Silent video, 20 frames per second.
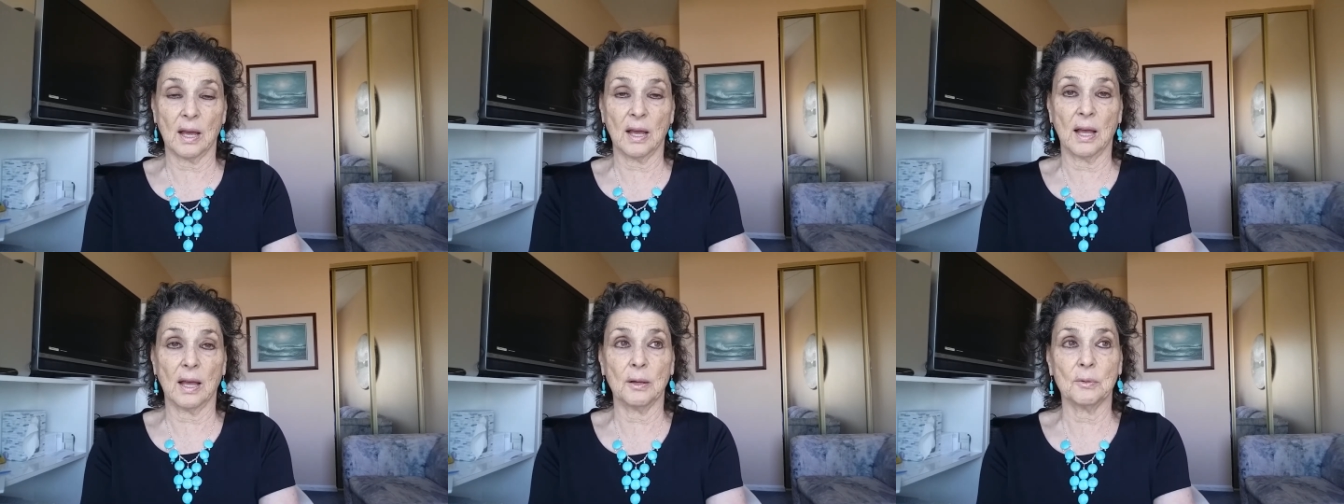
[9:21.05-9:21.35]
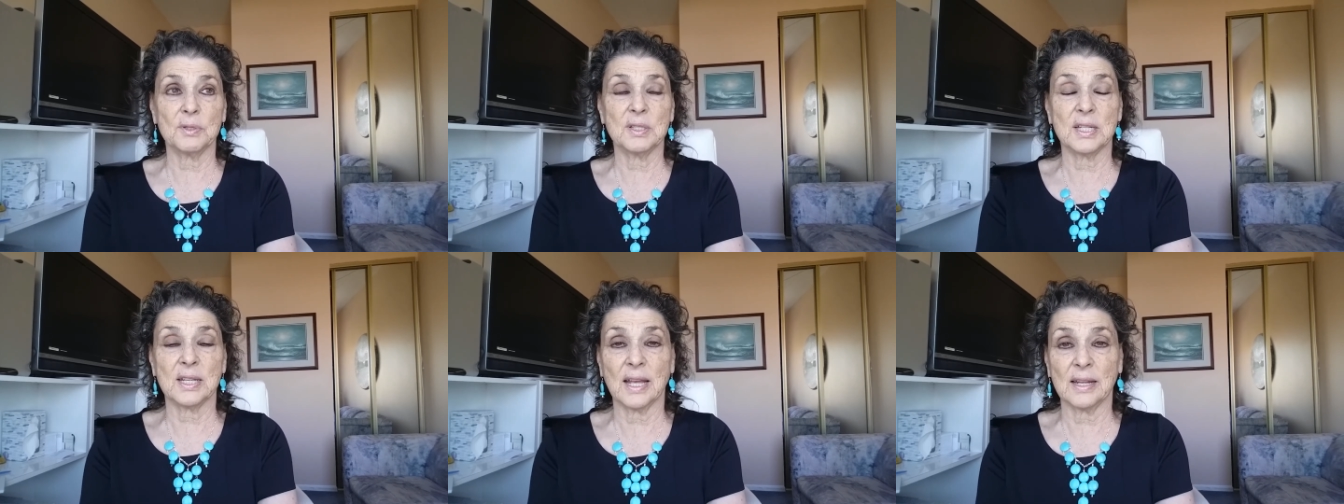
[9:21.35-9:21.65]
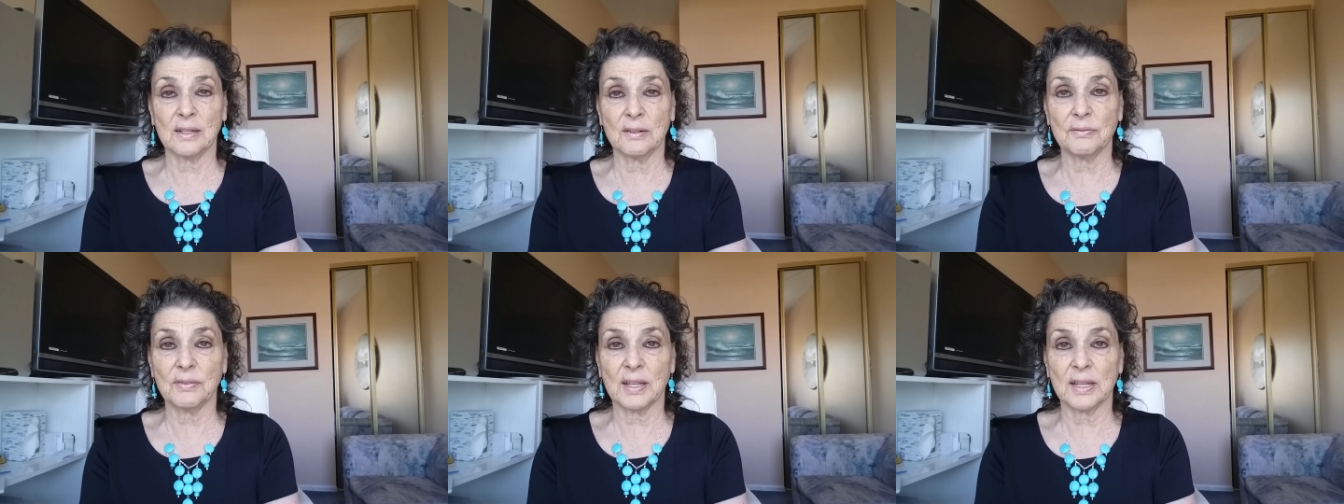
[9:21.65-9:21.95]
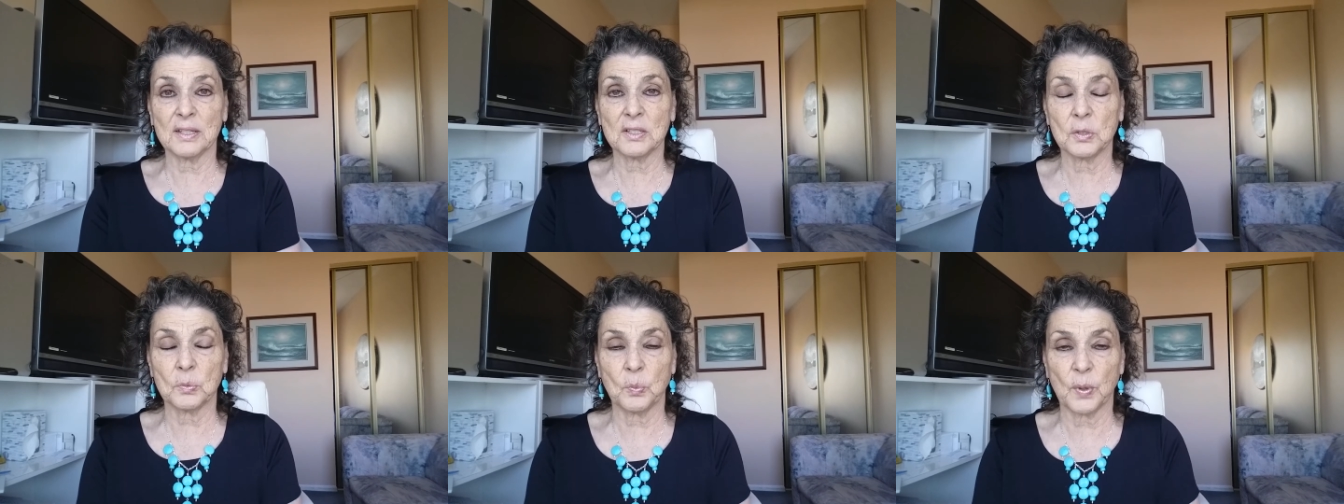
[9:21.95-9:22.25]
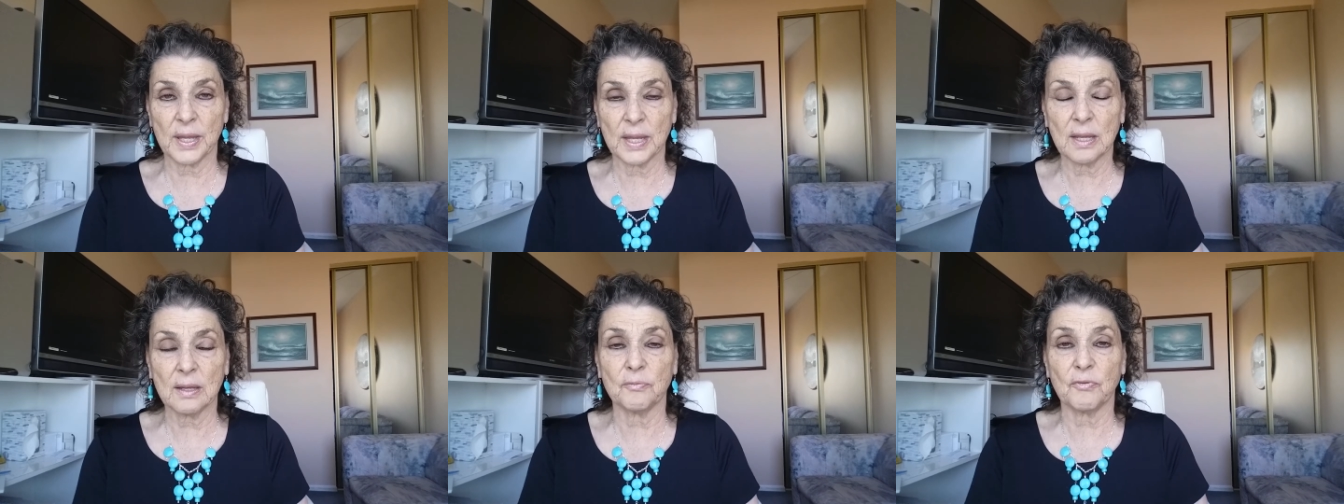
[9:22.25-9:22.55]
uh, it was the end of last
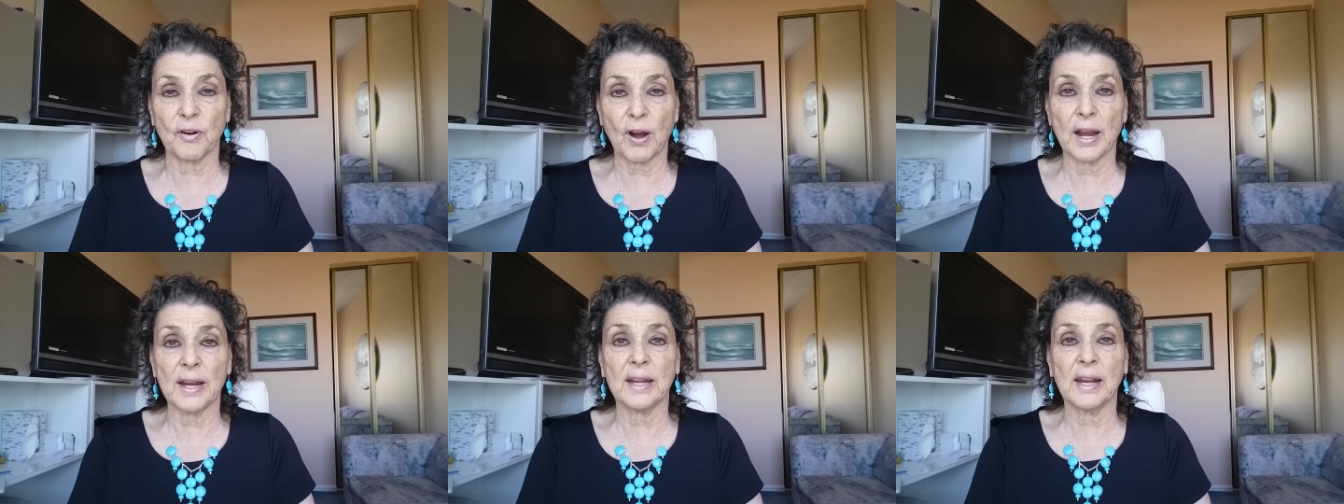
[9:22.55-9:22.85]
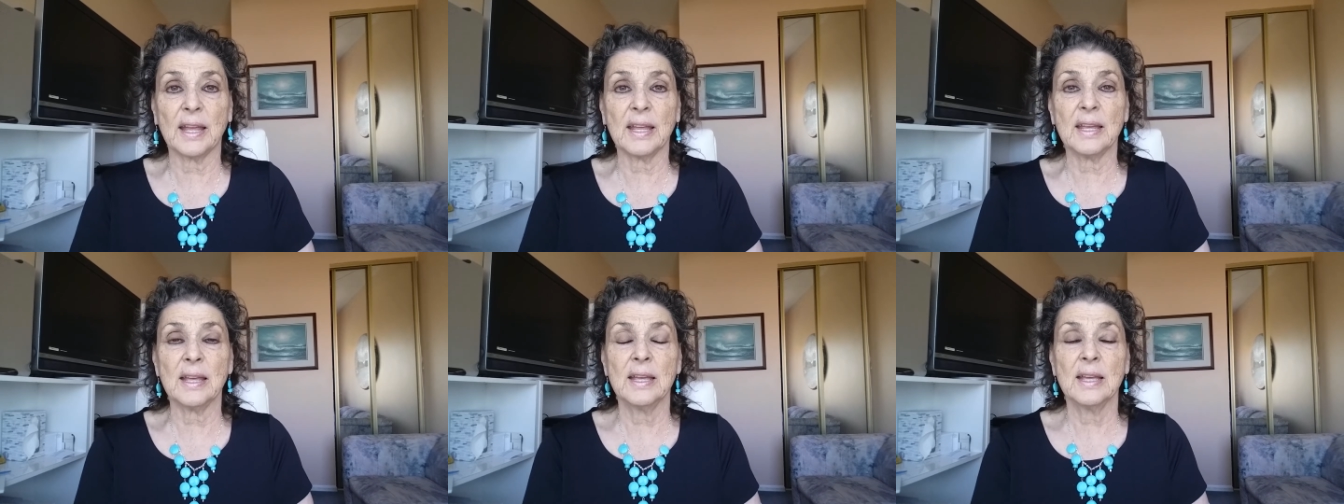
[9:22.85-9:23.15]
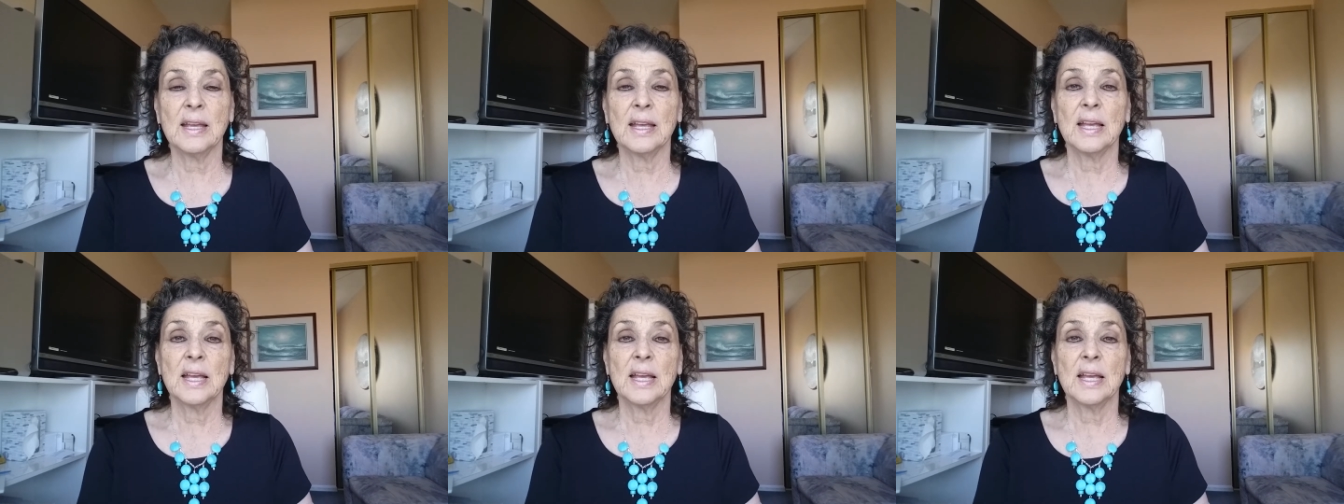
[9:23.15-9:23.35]
week, Friday.